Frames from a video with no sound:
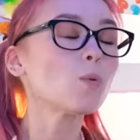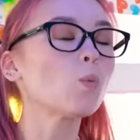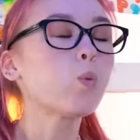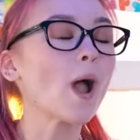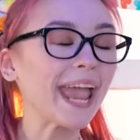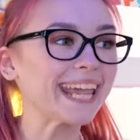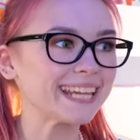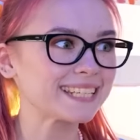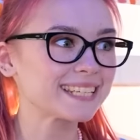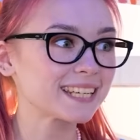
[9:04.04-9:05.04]
but
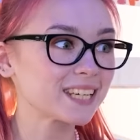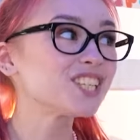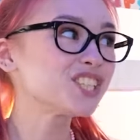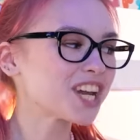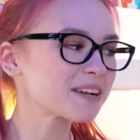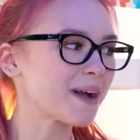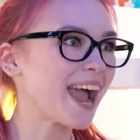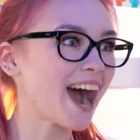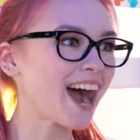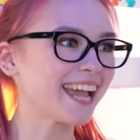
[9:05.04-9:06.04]
wait! Check
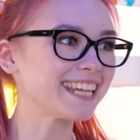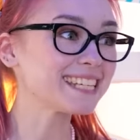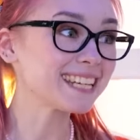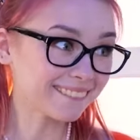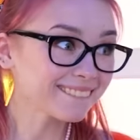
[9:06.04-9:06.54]
my height.